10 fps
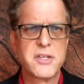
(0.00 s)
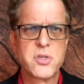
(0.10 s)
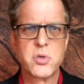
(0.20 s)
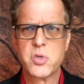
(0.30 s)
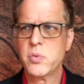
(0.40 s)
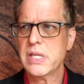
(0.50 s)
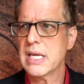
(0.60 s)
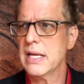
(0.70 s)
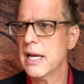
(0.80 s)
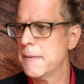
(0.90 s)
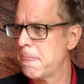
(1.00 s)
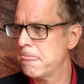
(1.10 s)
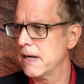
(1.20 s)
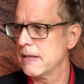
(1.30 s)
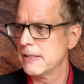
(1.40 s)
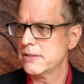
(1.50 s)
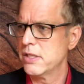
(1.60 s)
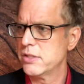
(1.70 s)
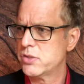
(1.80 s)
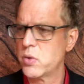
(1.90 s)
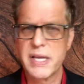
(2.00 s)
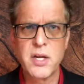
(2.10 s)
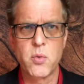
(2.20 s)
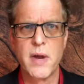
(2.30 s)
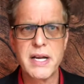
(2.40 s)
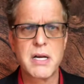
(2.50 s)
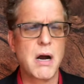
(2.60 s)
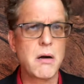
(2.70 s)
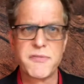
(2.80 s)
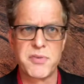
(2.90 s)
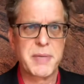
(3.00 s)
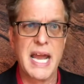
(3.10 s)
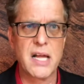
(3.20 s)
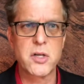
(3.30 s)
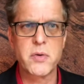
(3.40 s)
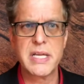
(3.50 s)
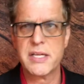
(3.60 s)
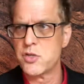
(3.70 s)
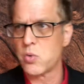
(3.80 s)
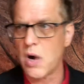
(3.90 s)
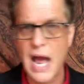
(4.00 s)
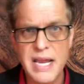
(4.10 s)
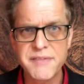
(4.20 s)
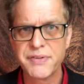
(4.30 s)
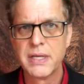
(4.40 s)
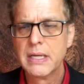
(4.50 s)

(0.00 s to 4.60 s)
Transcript: do I get a rent-a-car from Calgary and drive?